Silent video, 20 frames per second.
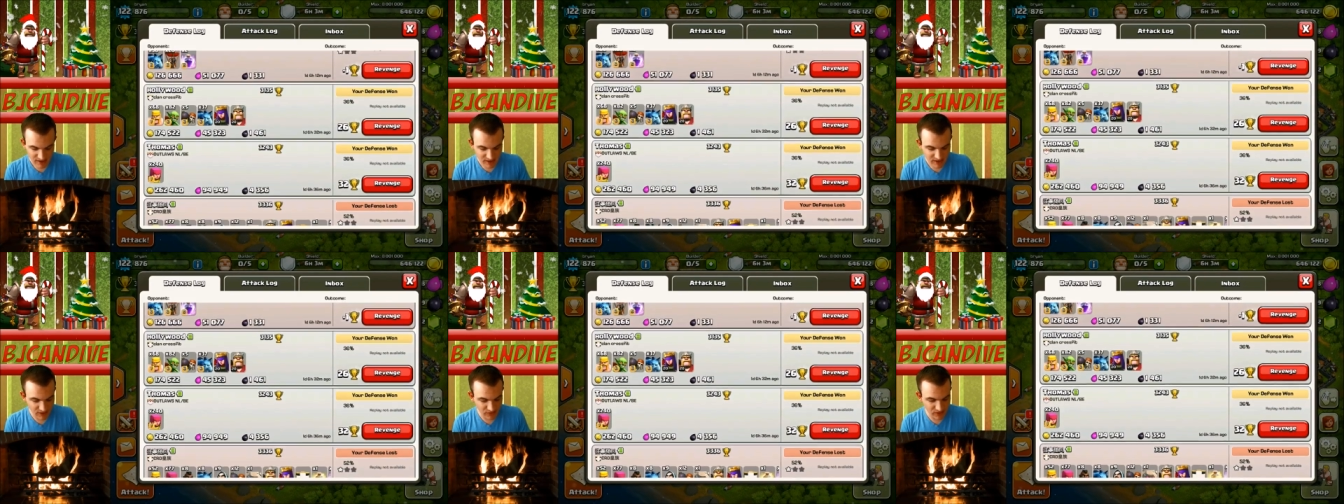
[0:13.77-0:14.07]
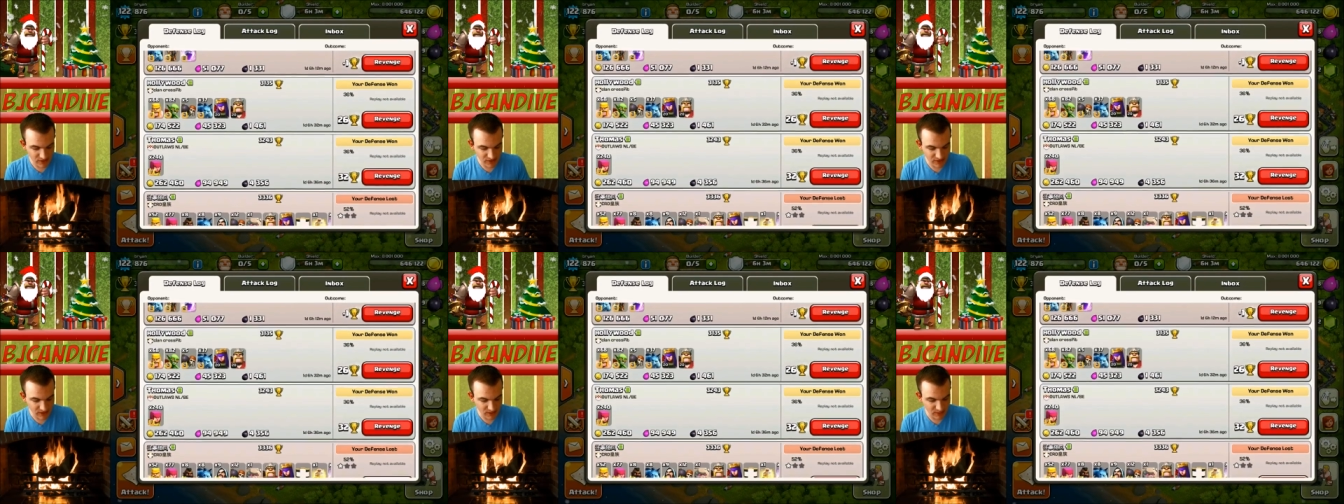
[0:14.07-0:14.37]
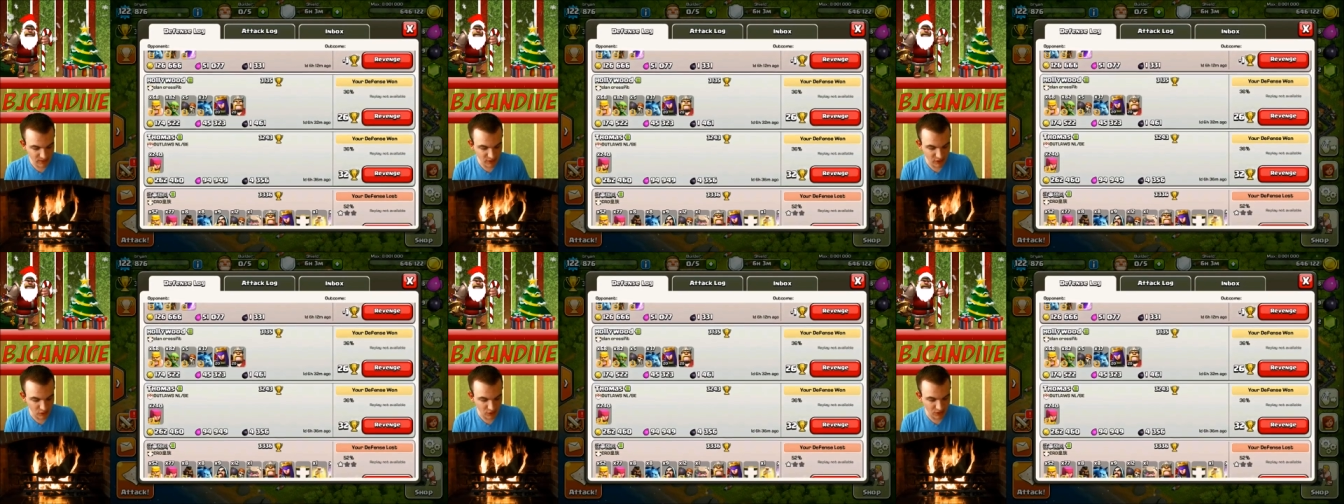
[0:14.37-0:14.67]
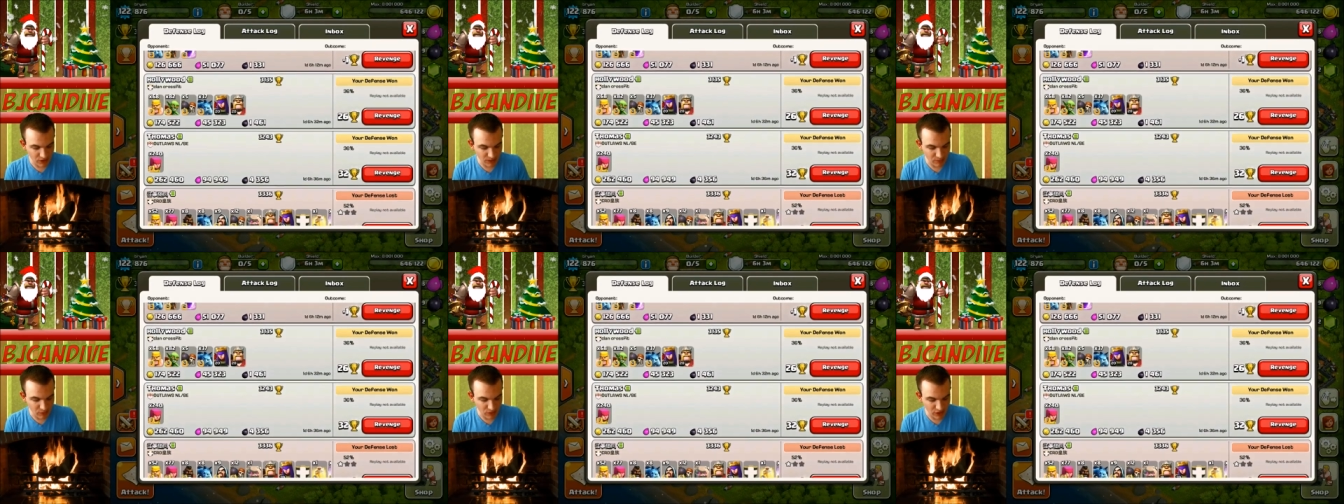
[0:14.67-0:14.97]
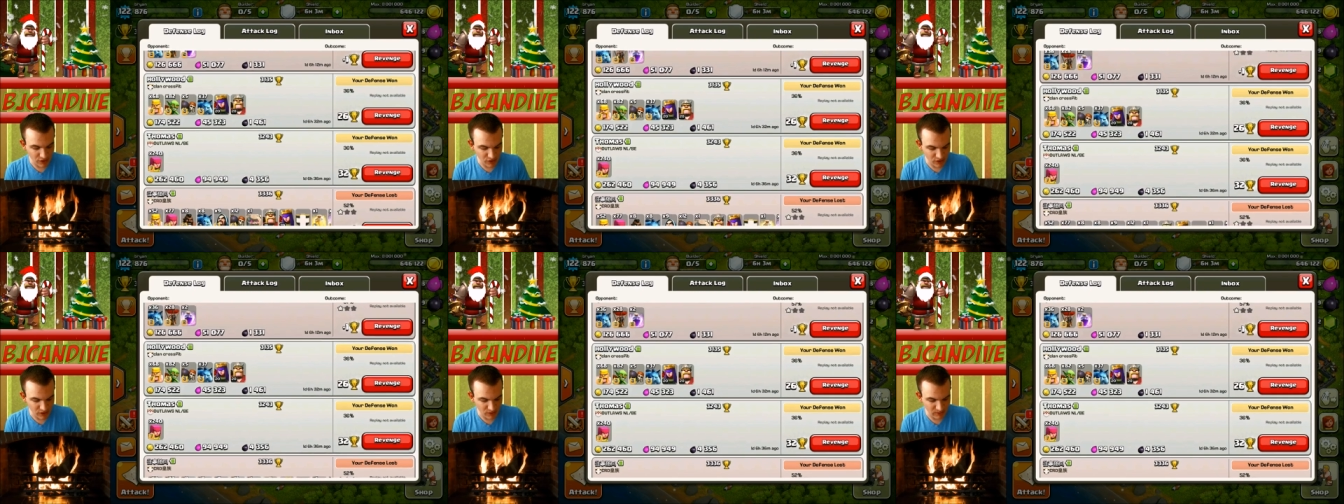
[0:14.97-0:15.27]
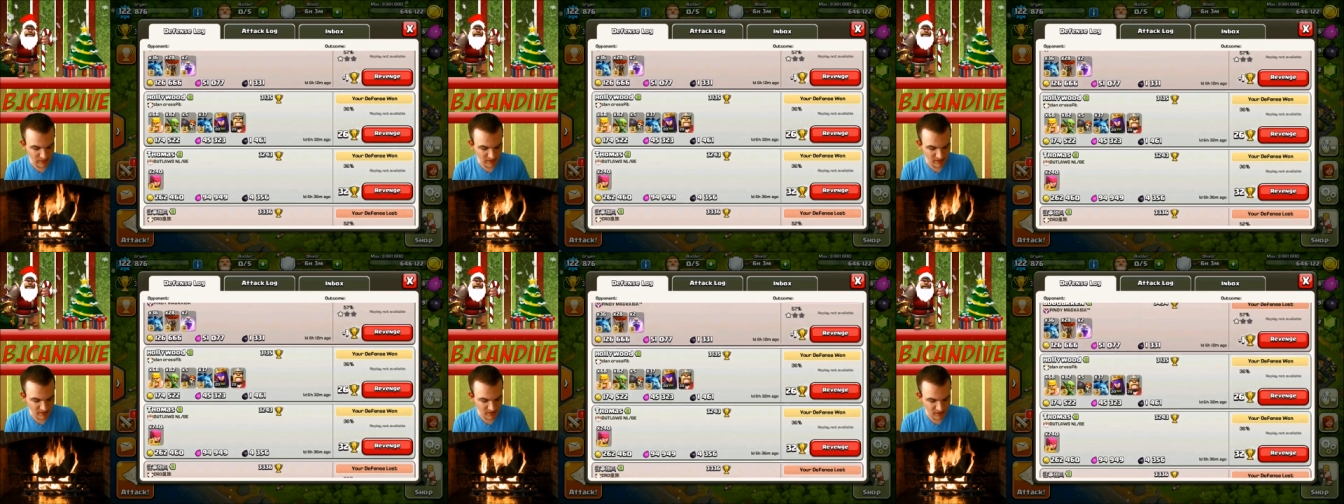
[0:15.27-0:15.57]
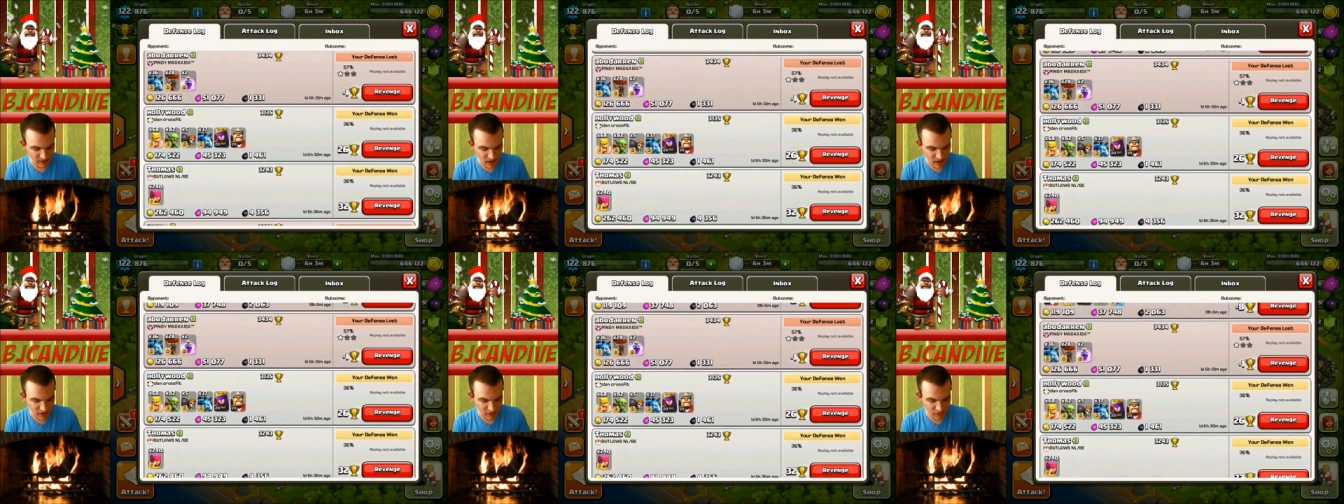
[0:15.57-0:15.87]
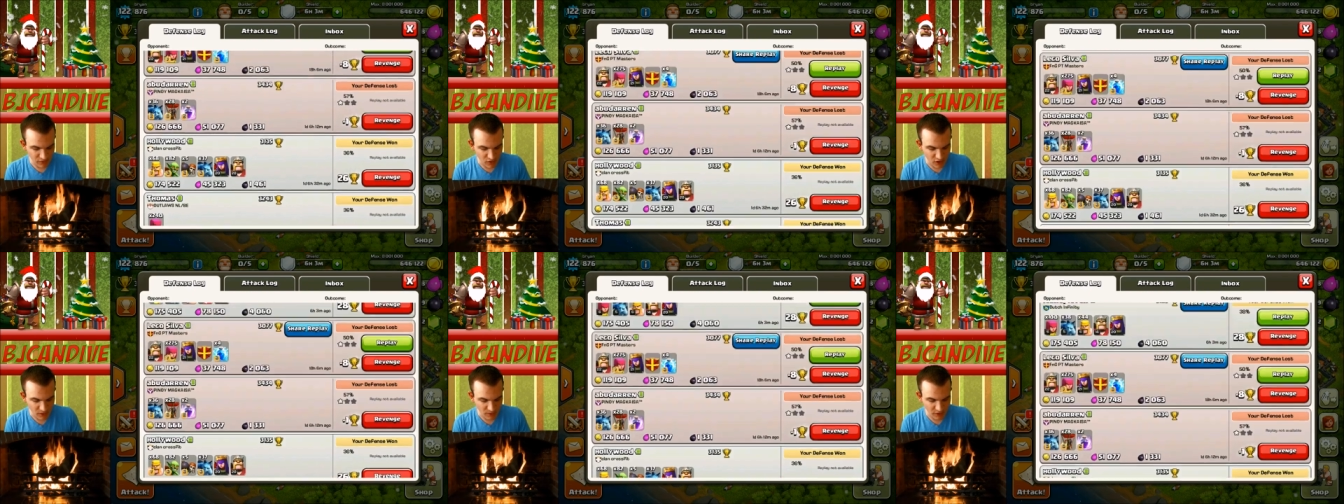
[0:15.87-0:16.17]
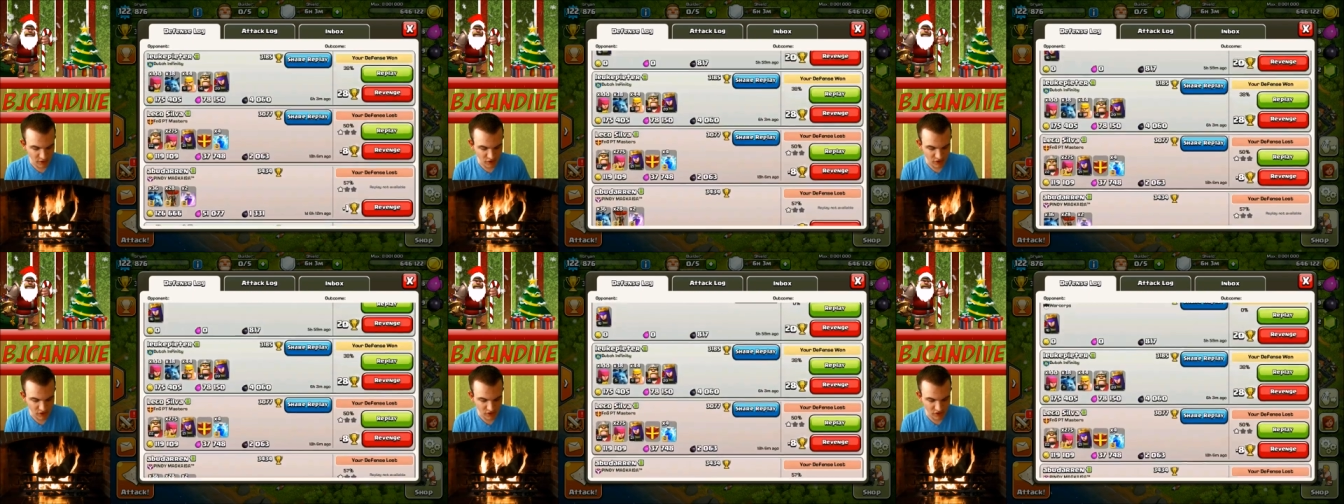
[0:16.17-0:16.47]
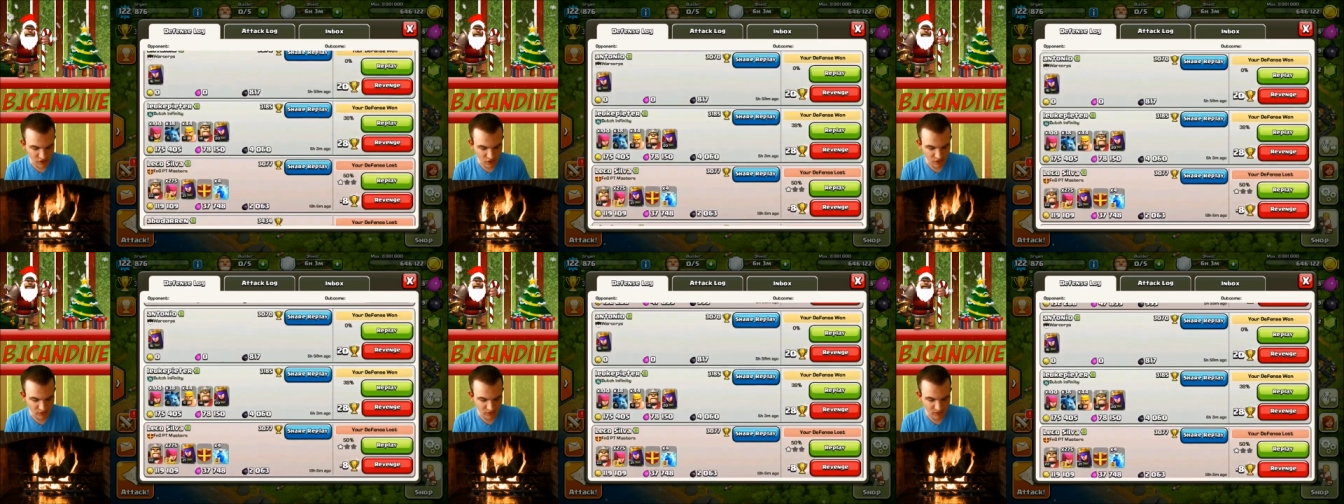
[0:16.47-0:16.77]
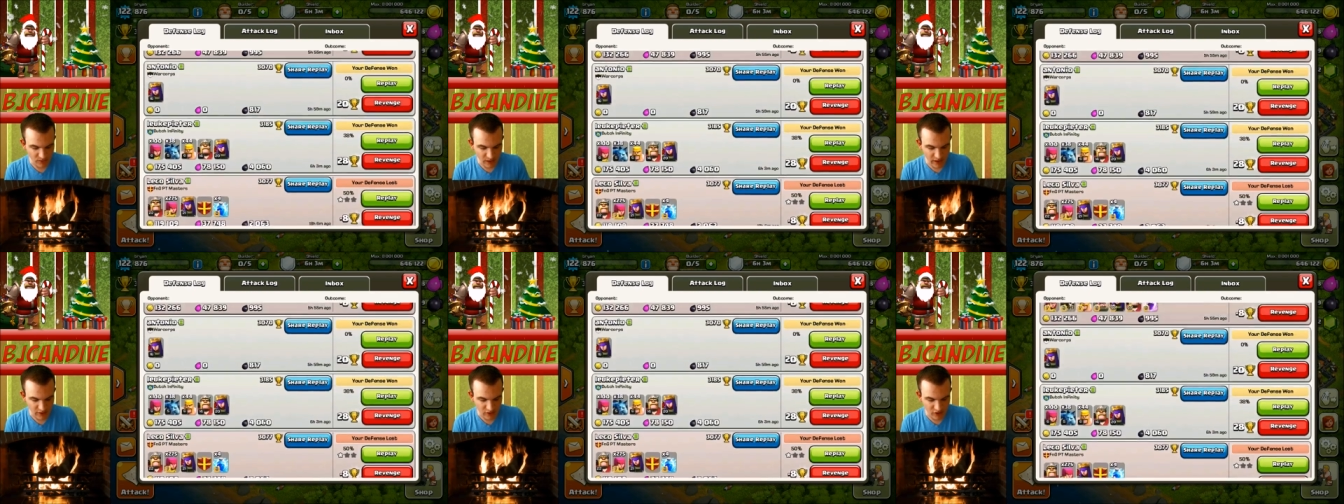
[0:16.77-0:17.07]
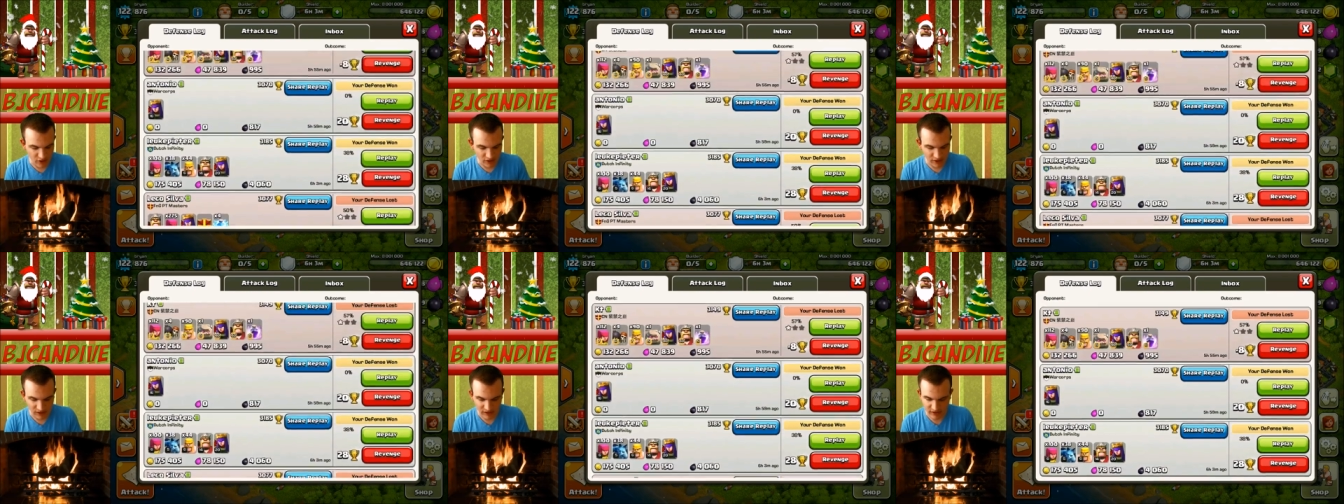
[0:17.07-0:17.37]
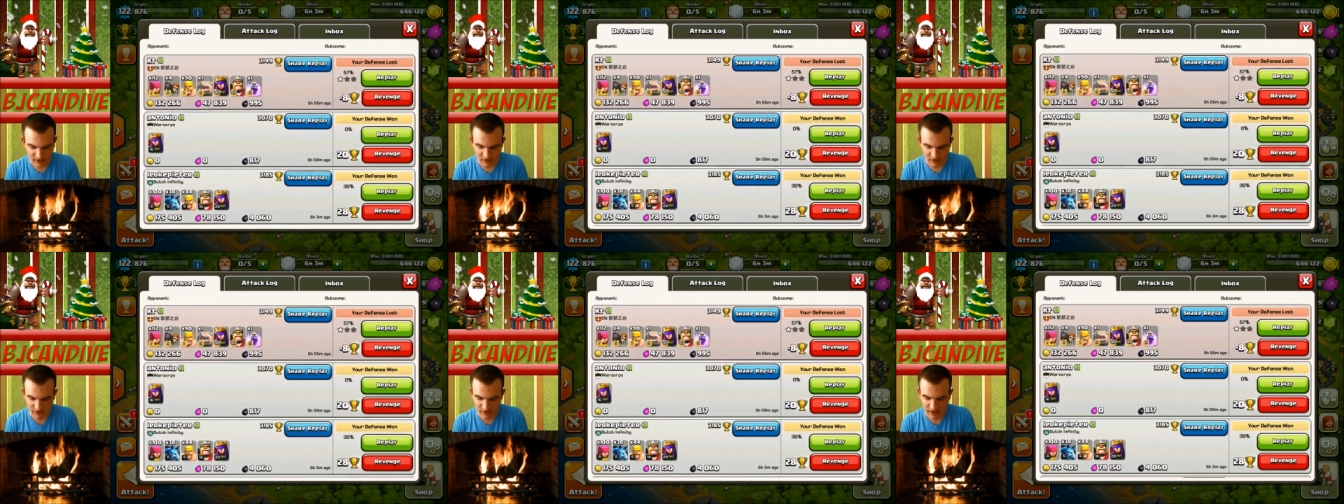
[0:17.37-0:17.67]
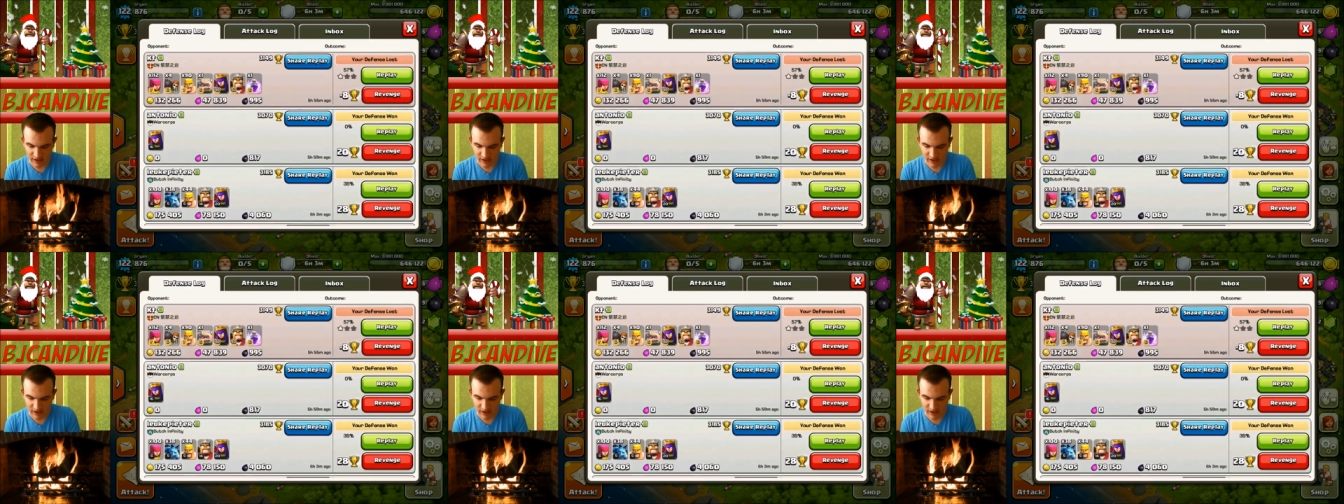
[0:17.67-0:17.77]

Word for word: Defense has been holding up pretty good, but it's a lot of farmers just going for my Dark Elixir.